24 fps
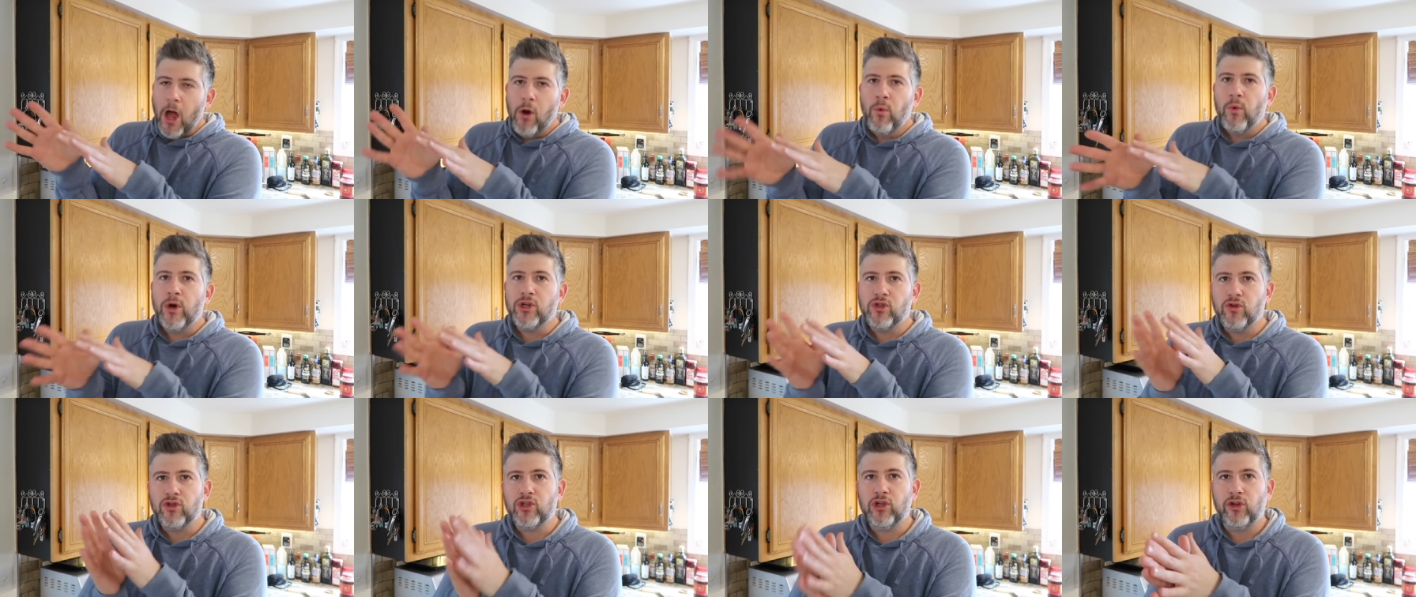
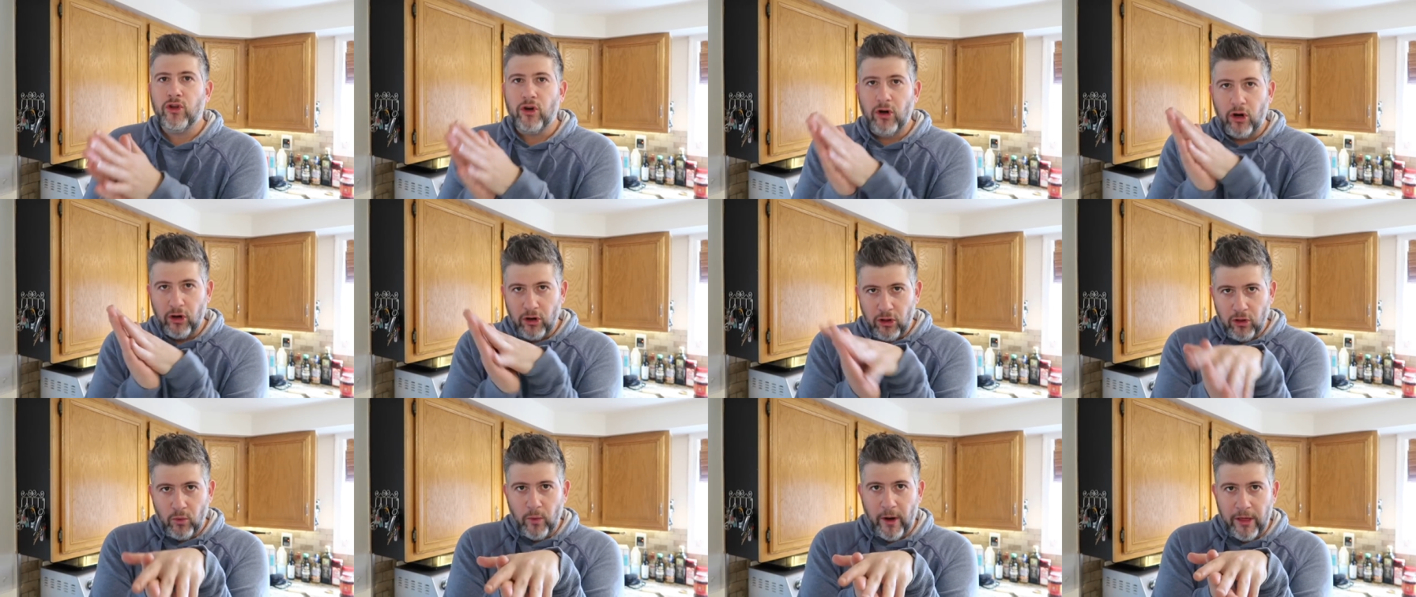Richard's a little
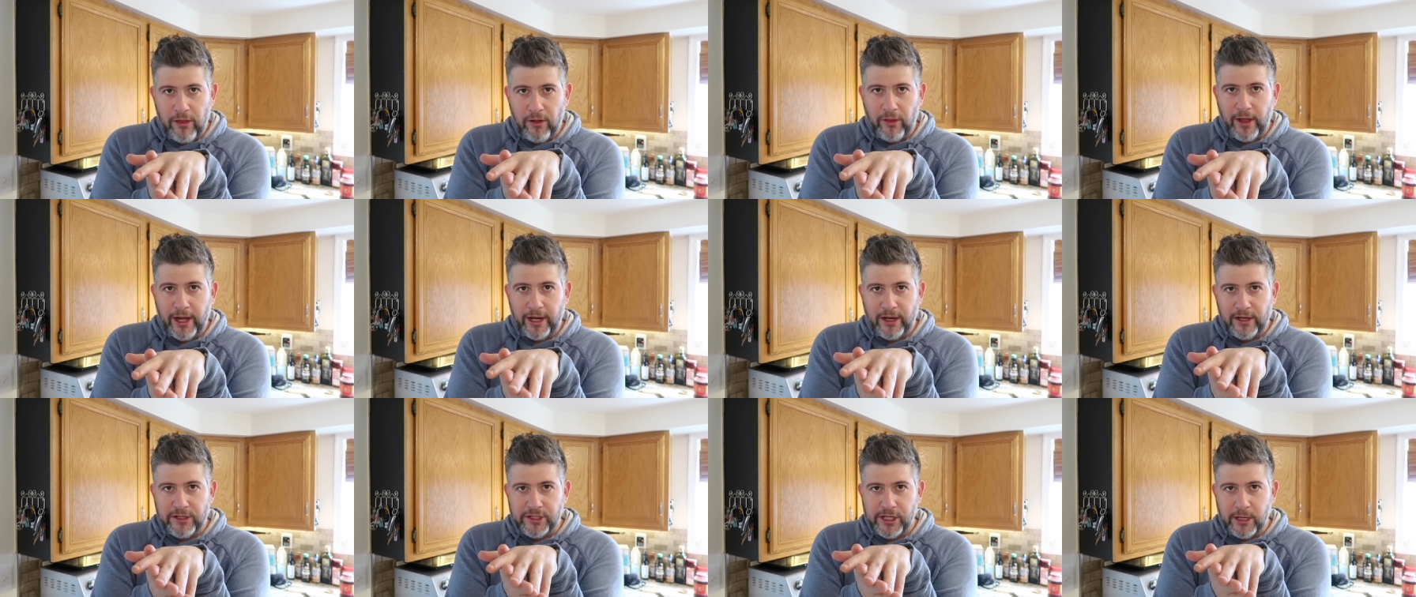under the weather,
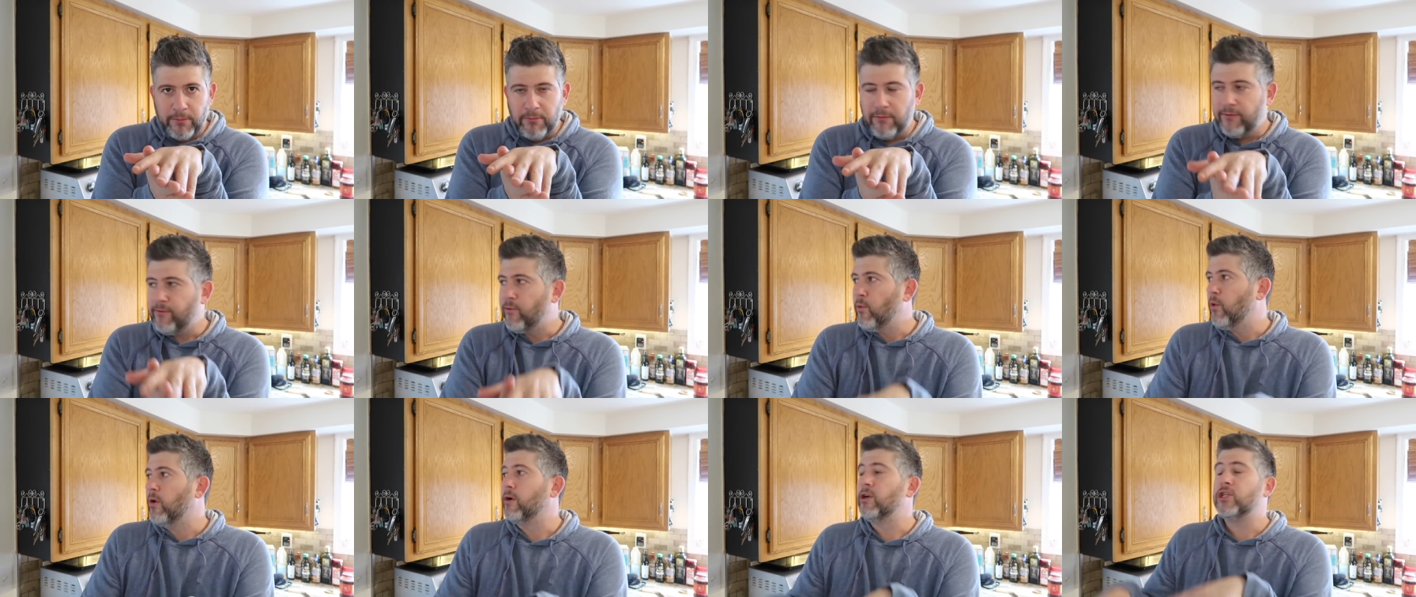like I said
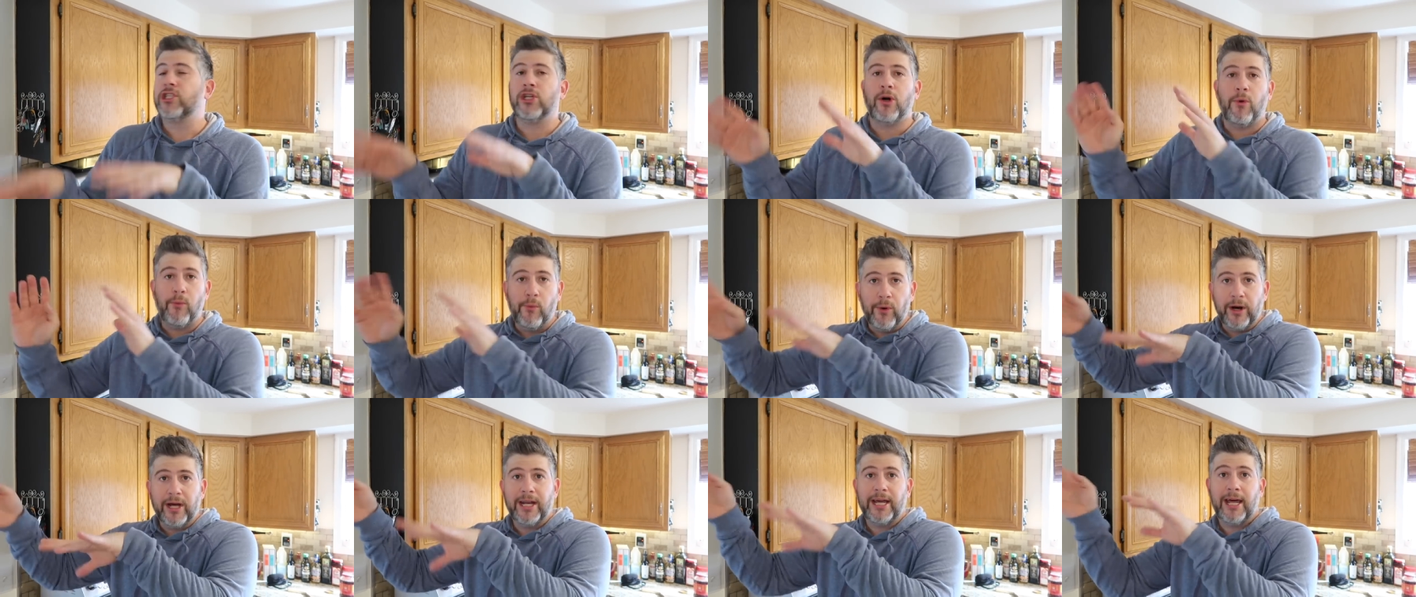before, so
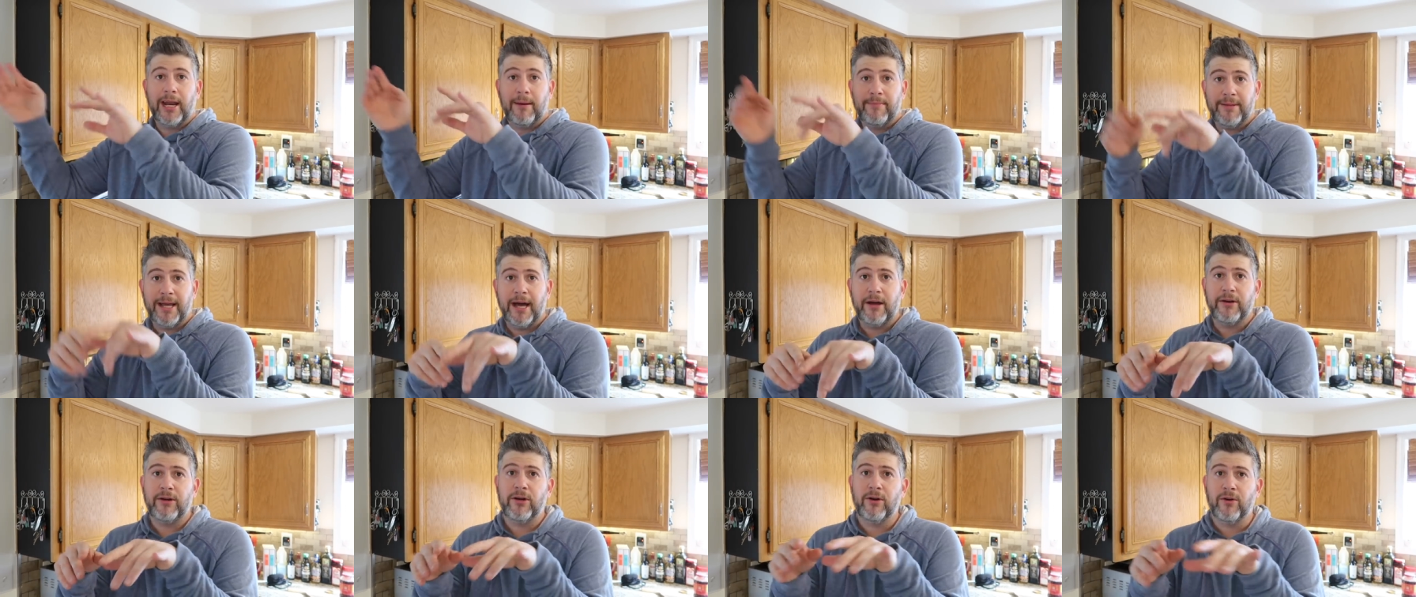we're gonna get him
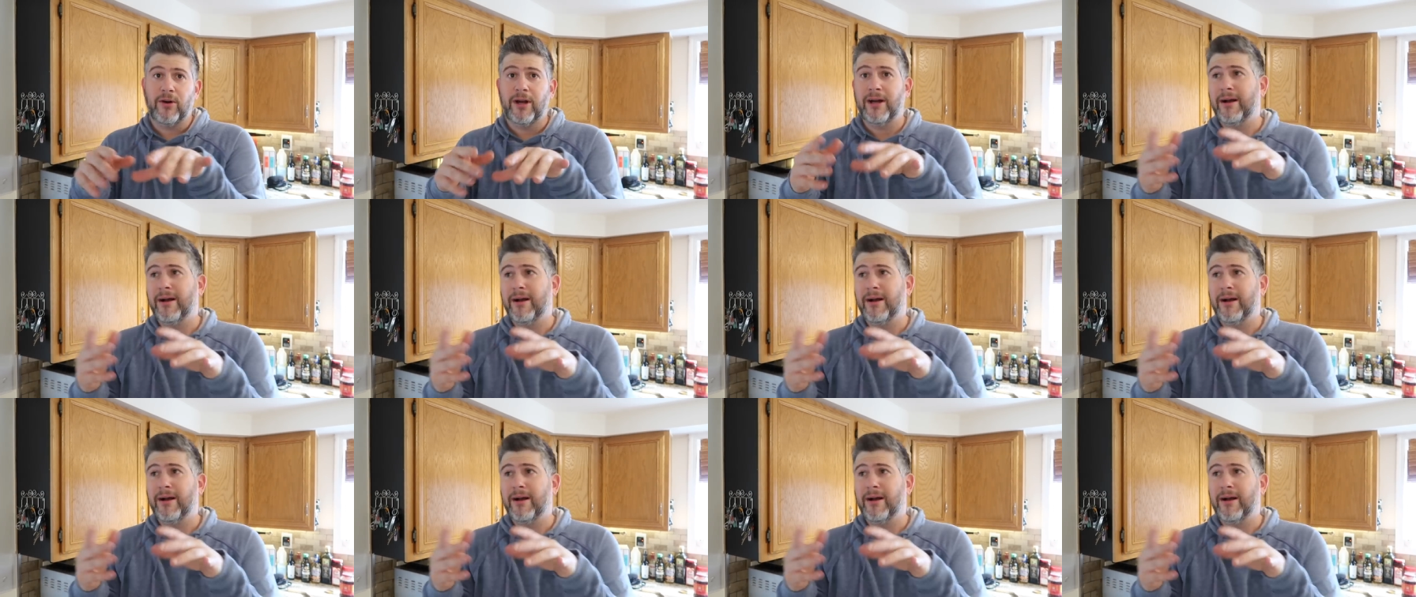down here.